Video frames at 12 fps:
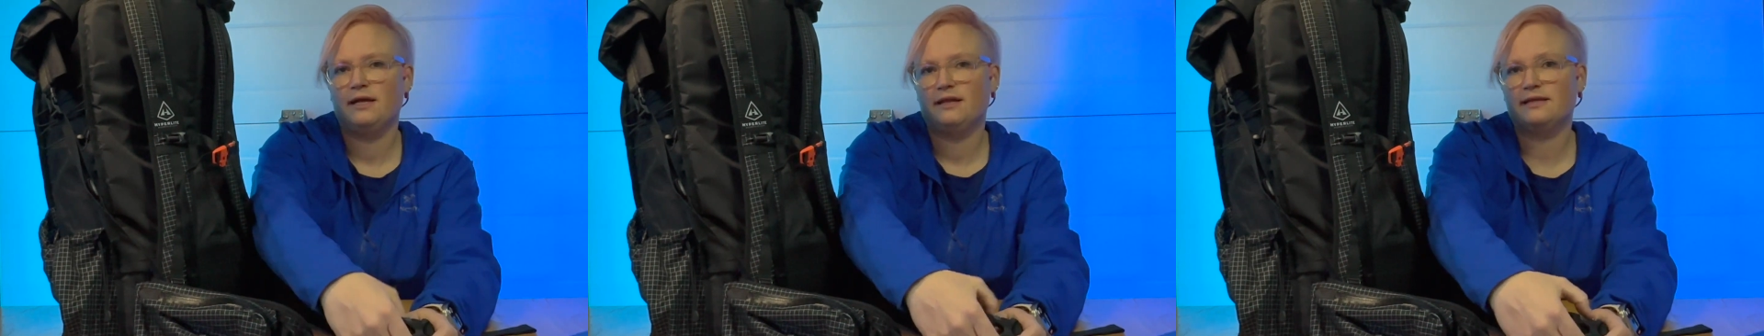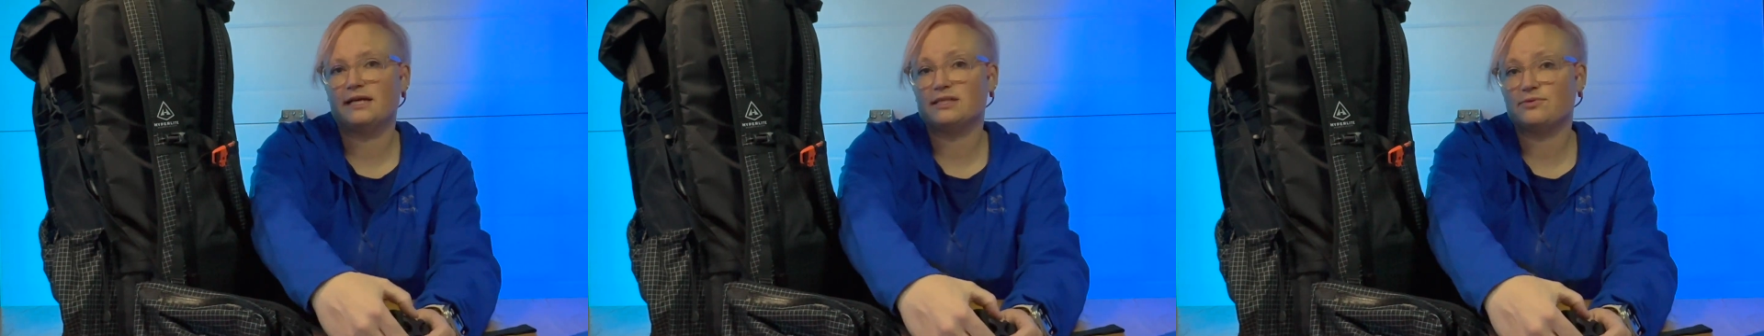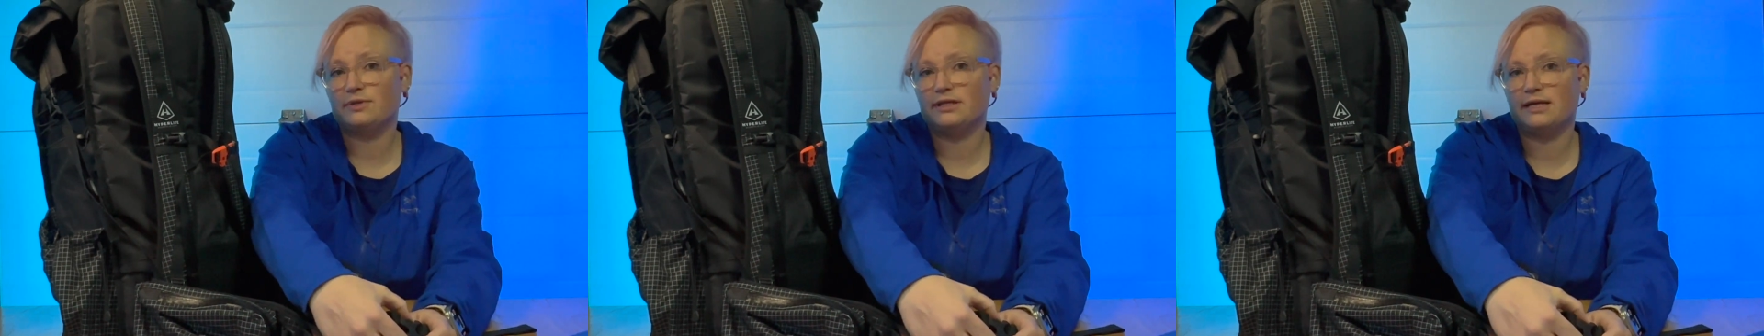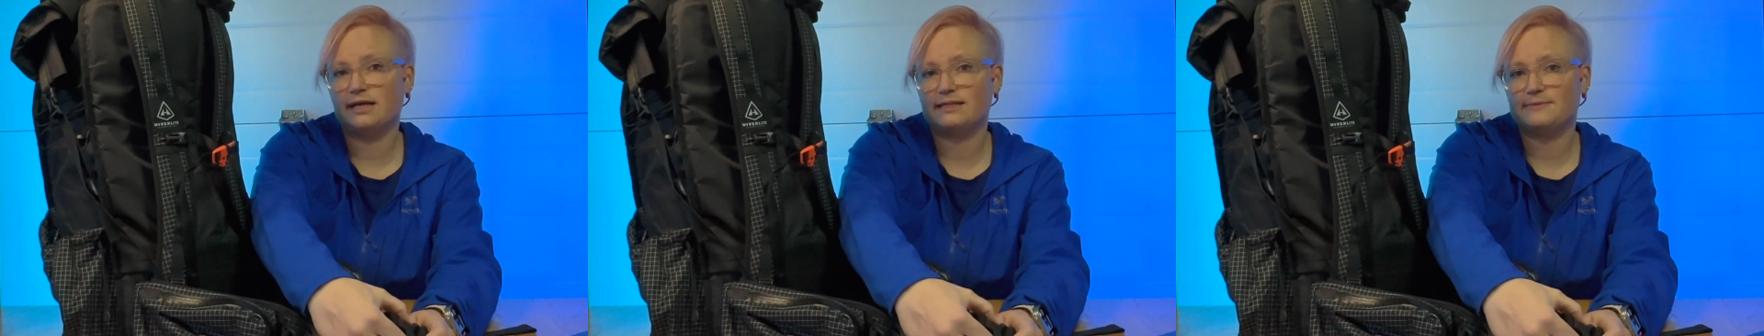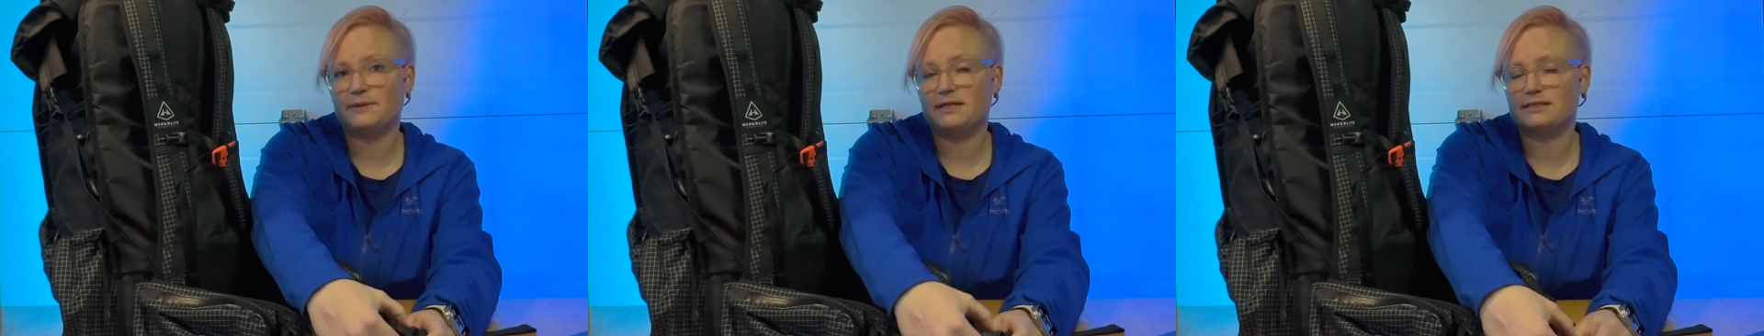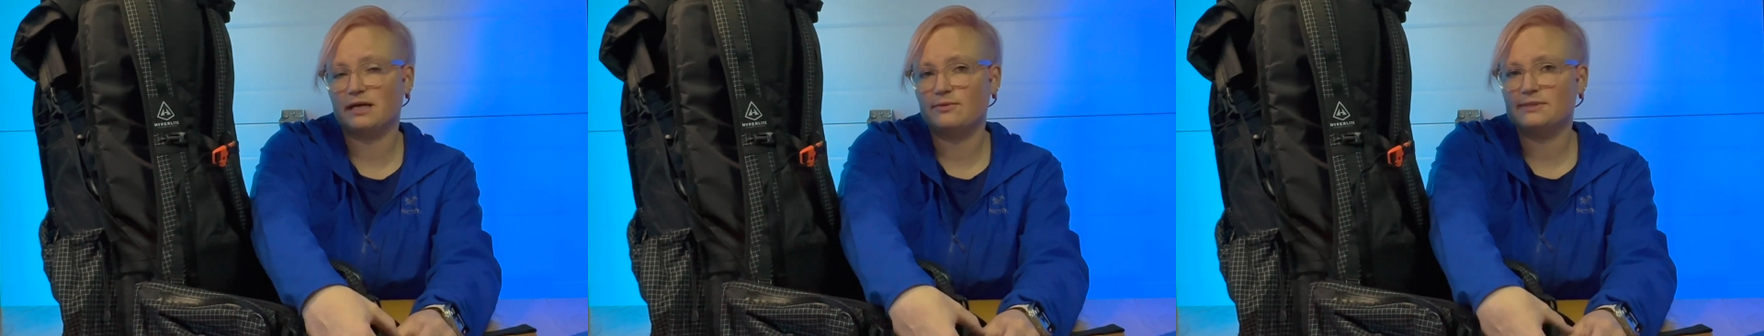That's really nice
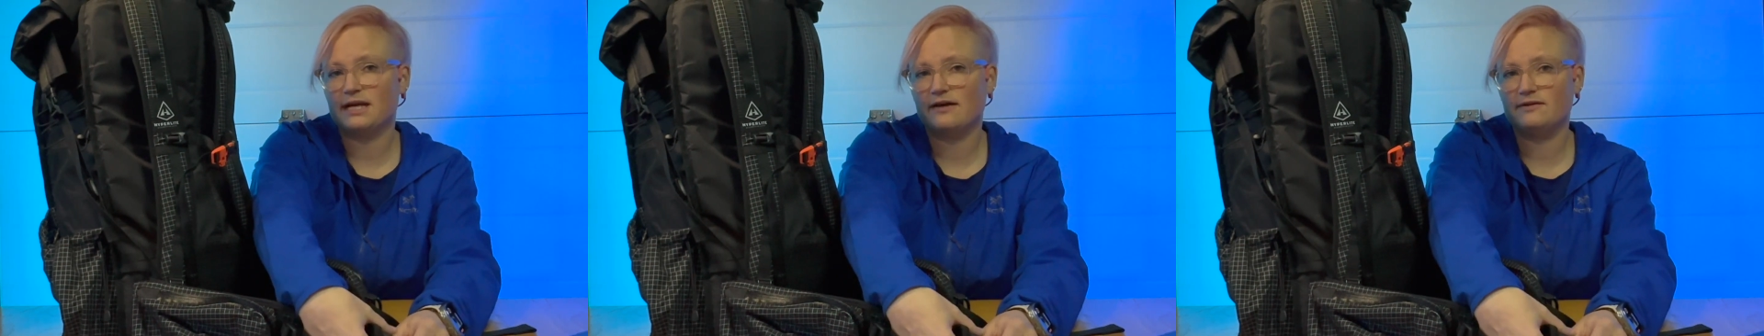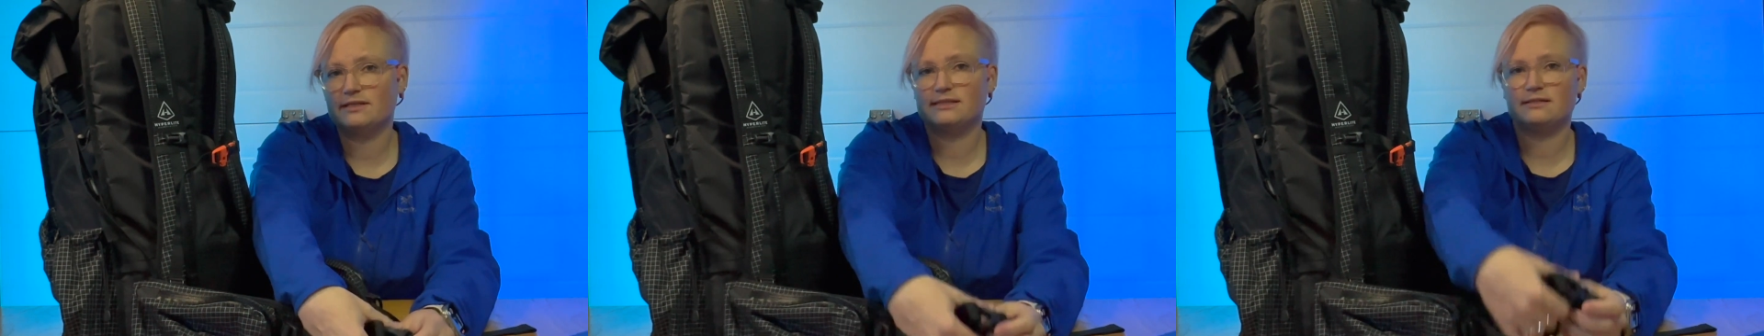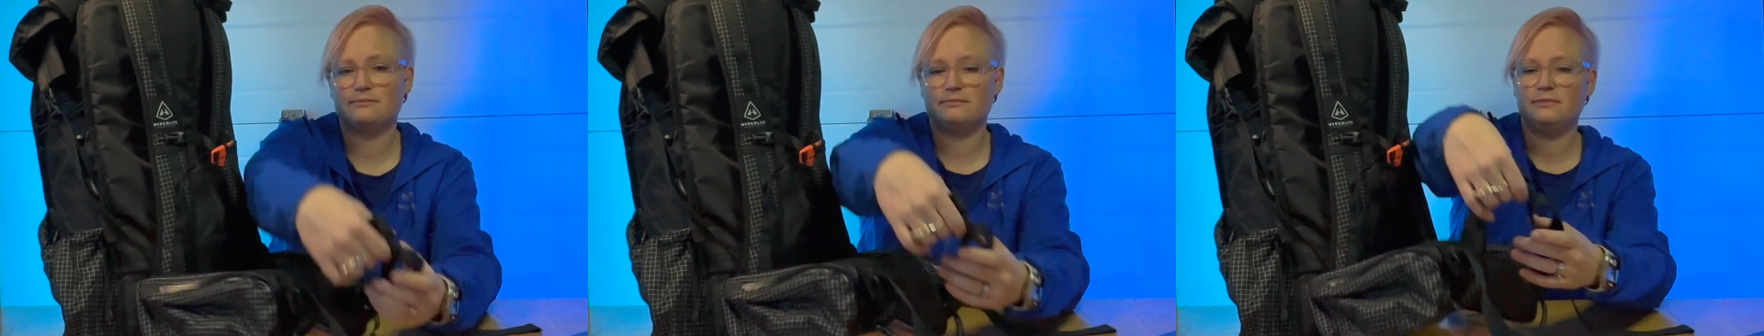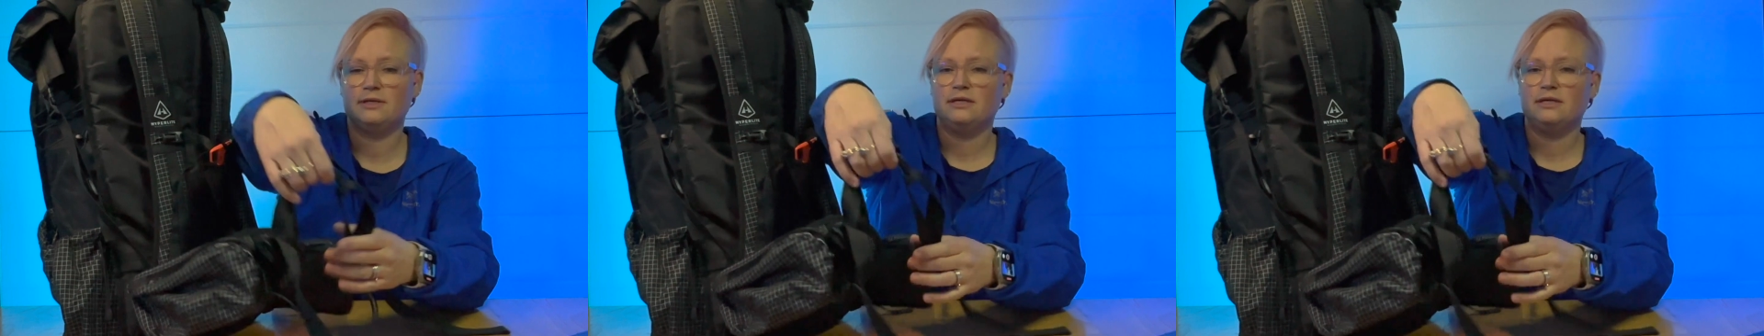because I was having some